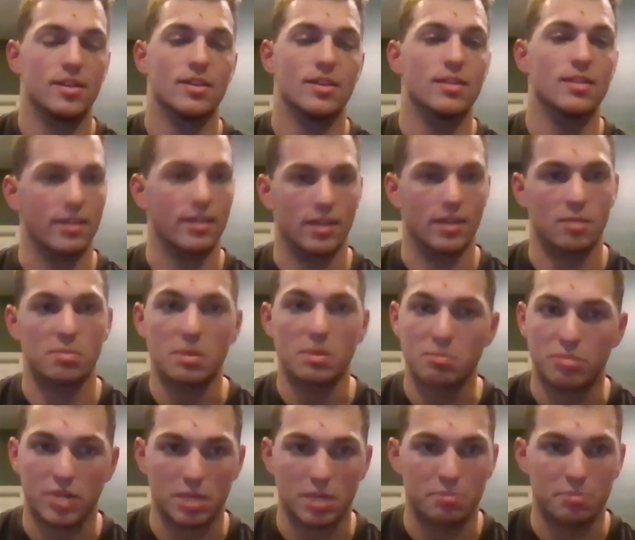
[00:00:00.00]
Like they'd be
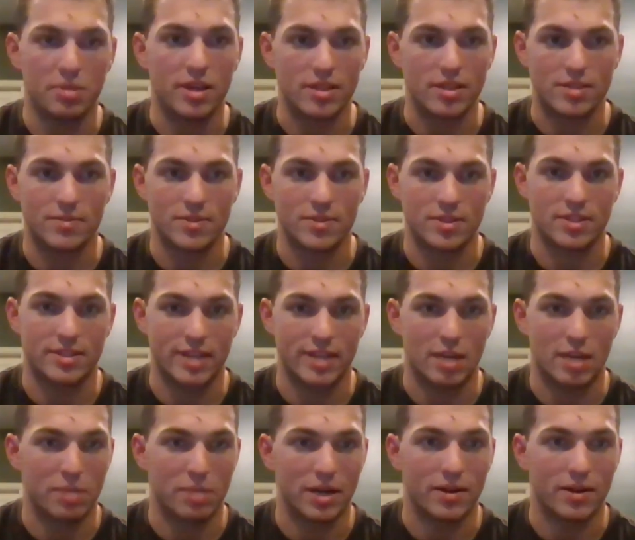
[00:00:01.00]
pretty pissed if there's a dead
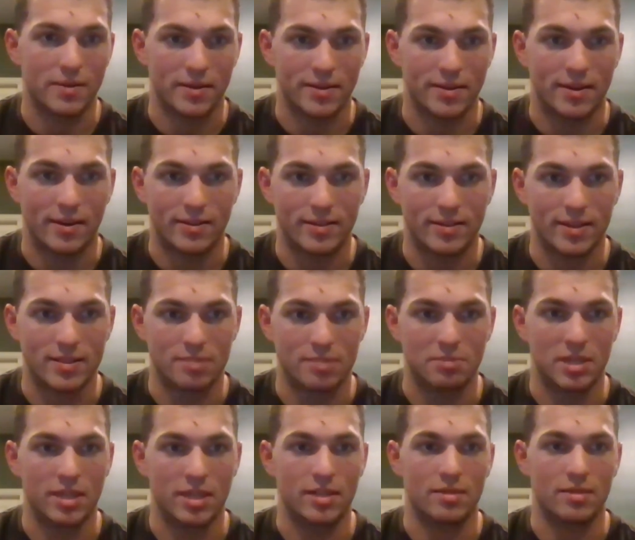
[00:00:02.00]
bear in their yard because of
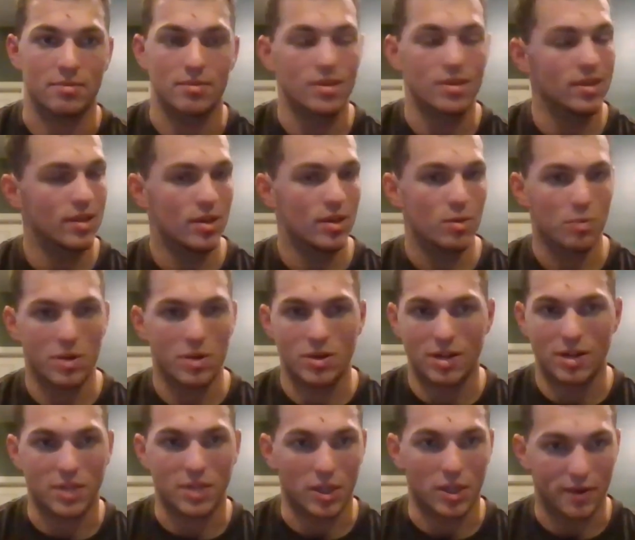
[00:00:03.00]
me. And we don't have
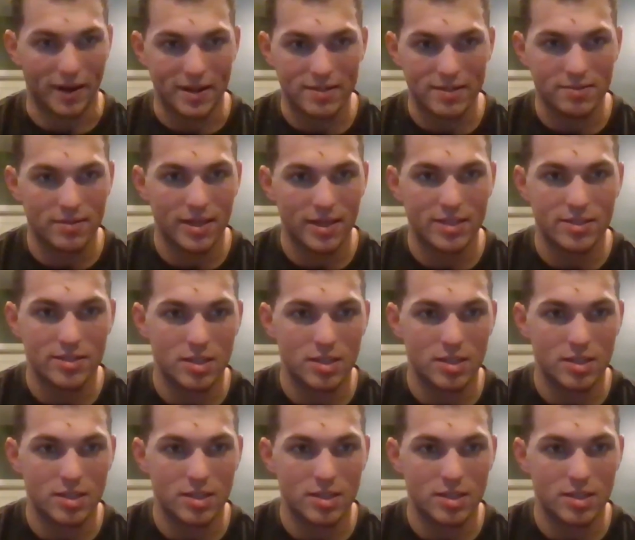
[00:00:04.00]
the greatest relationship.